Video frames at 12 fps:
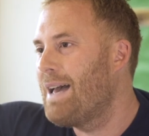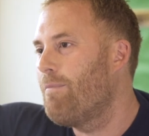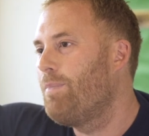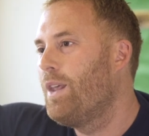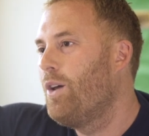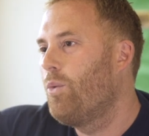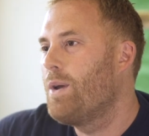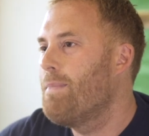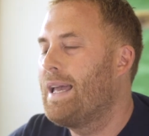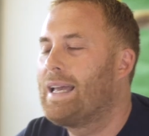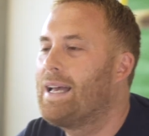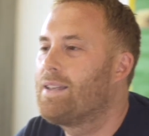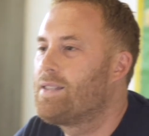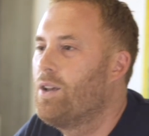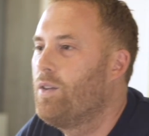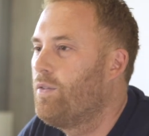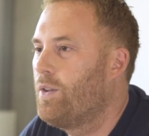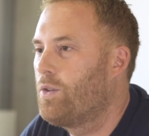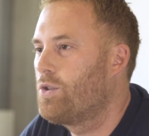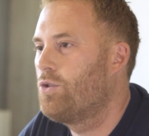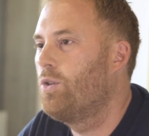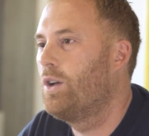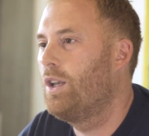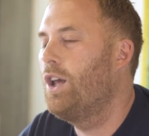them, we make ourselves feel
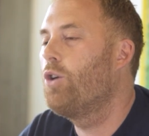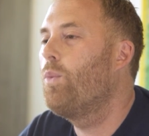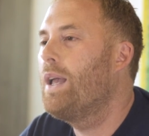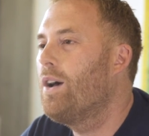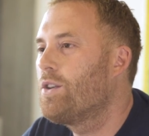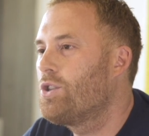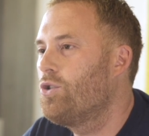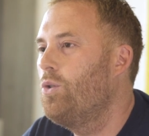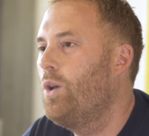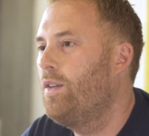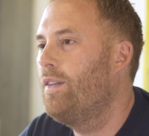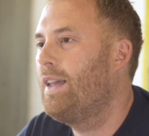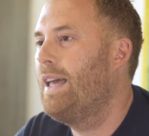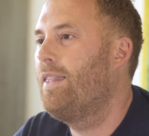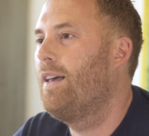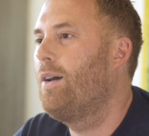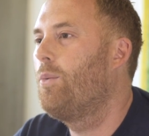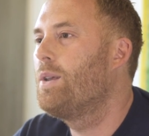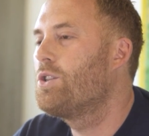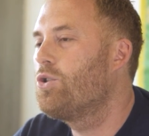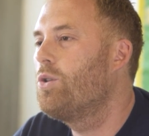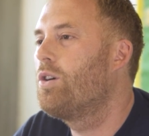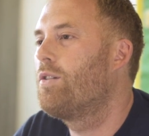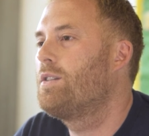stronger. No, we are stronger together, and we're
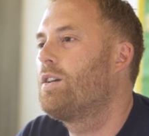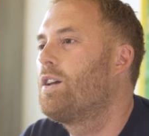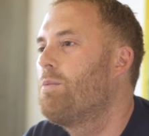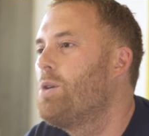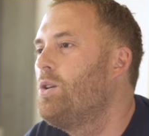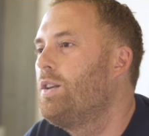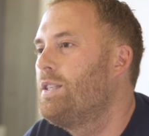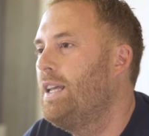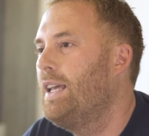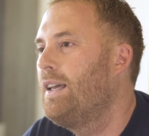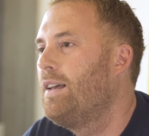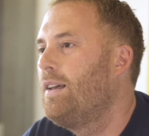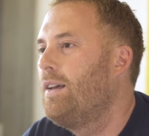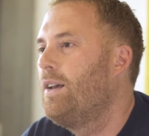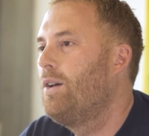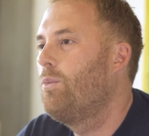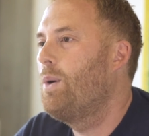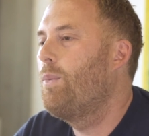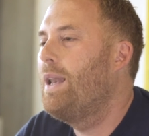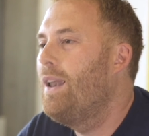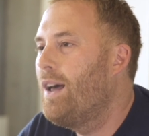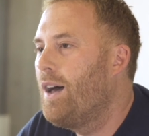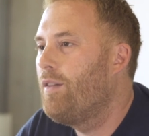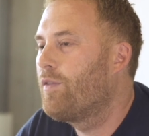stronger as a community when we
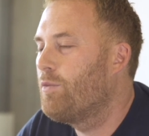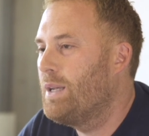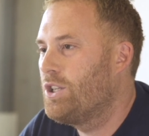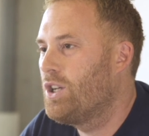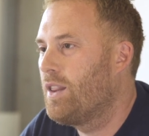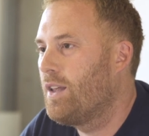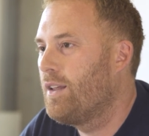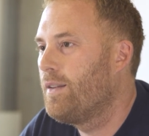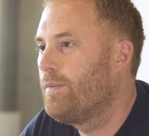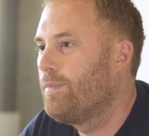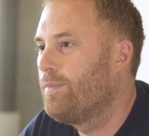learn from each other.